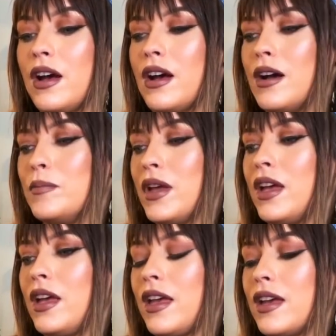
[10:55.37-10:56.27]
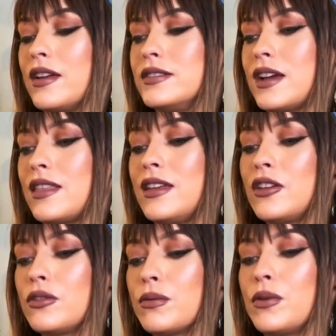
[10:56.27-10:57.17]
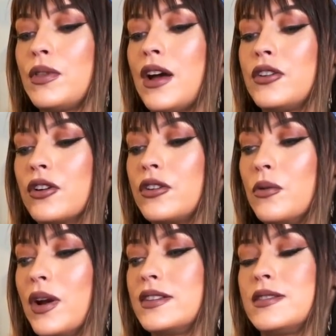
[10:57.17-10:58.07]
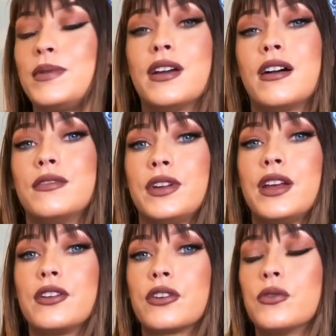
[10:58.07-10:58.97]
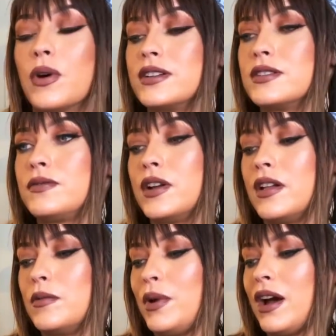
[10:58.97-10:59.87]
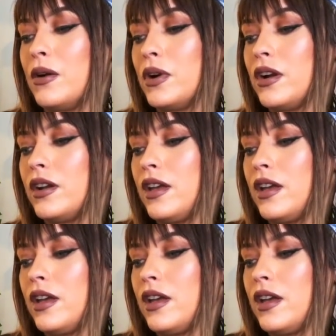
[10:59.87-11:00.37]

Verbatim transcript: Um, and I think through that, you're going to be confident. You're going to feel empowered.